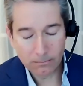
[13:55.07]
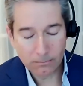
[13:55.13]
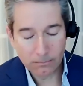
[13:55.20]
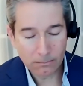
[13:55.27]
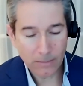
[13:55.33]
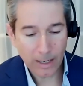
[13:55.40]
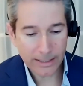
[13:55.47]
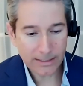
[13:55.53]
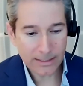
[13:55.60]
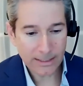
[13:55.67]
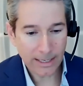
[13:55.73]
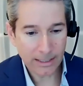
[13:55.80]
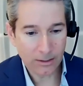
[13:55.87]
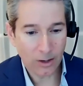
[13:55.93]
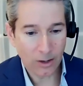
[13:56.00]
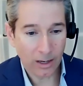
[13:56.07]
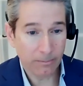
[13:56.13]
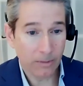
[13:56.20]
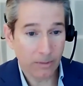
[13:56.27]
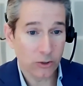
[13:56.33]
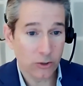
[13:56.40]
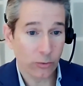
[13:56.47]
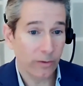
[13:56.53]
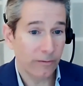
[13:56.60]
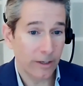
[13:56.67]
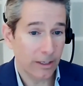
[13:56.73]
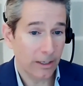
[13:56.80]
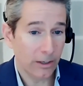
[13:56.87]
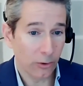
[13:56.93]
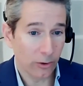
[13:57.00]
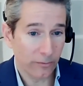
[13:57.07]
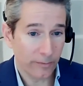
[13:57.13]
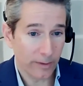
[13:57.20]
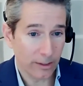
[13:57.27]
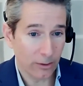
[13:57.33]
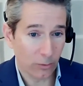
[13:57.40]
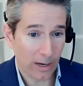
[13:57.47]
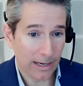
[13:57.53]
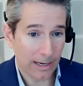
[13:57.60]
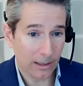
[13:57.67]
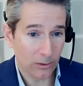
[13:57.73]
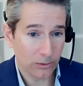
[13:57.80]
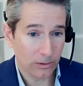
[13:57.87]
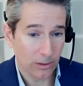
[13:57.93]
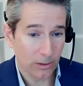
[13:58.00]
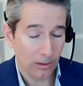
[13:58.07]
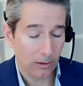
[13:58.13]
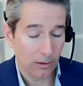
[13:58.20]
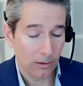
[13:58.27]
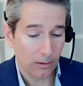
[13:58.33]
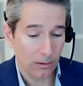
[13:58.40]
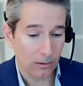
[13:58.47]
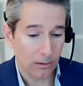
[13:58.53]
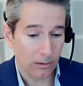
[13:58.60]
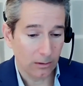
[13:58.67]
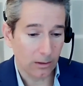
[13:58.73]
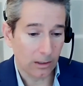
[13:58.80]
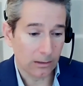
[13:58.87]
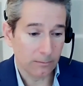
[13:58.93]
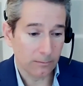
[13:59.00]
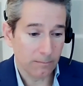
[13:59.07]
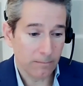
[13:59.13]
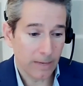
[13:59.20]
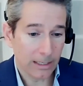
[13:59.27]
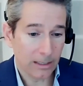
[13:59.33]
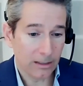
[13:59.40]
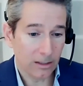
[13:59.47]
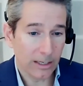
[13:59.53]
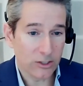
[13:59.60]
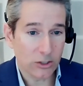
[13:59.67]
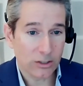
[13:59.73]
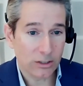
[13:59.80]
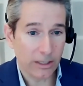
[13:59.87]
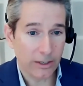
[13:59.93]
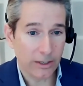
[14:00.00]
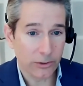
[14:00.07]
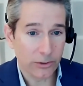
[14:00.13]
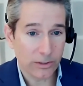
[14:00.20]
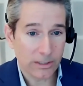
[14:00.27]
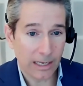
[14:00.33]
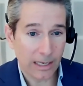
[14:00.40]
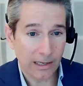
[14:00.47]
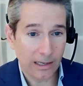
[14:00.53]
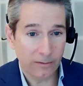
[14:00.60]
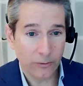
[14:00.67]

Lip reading: might take 9 months or even a year to figure out. Many legislators have